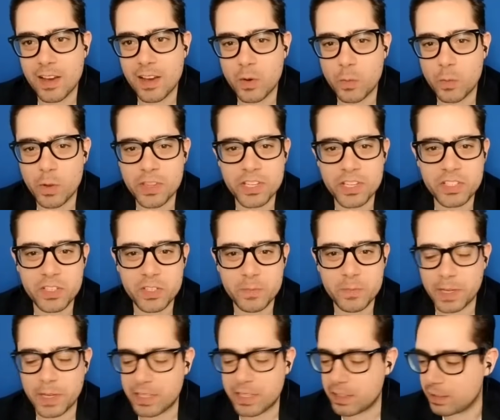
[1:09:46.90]
Well, this has
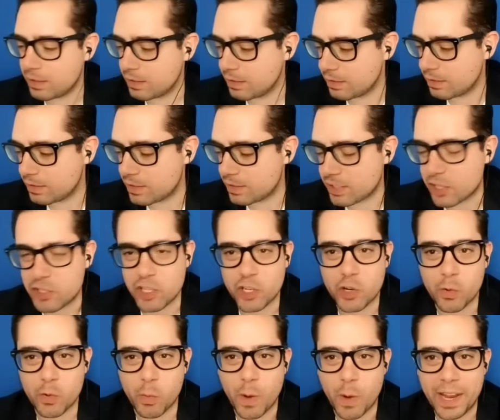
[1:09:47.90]
been such a
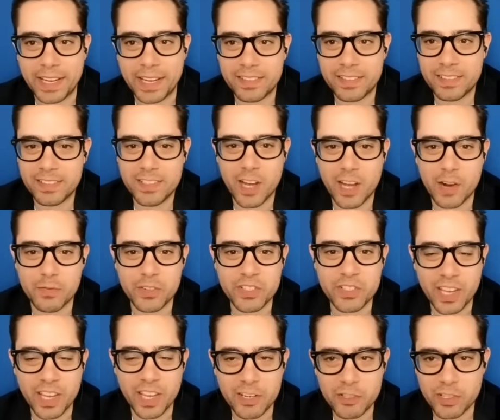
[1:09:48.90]
great
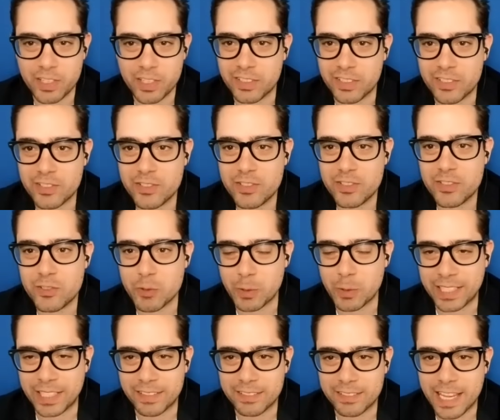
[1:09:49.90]
conversation,
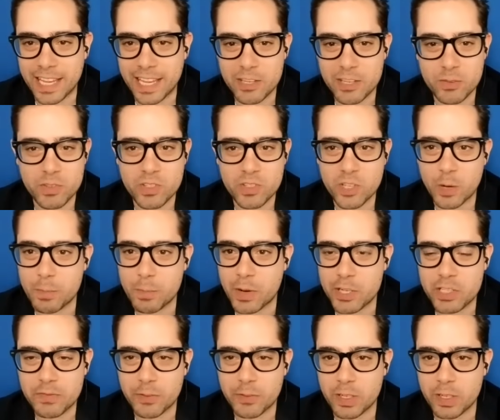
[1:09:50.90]
Julienne. Thank you so
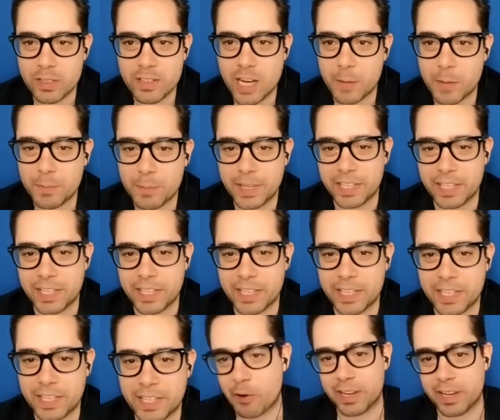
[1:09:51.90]
much for coming and
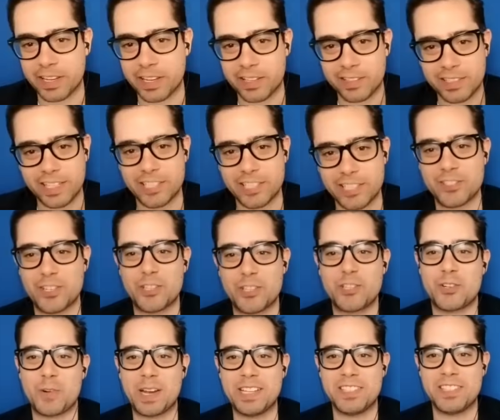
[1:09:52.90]
sharing in
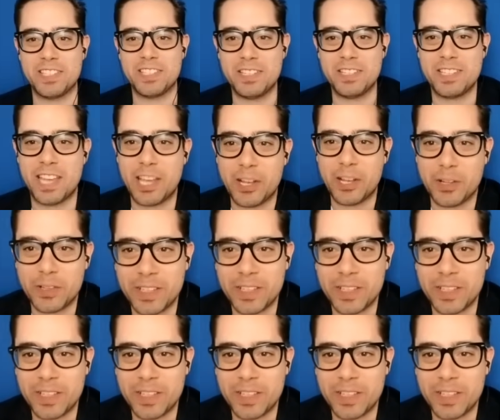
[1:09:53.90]
such great detail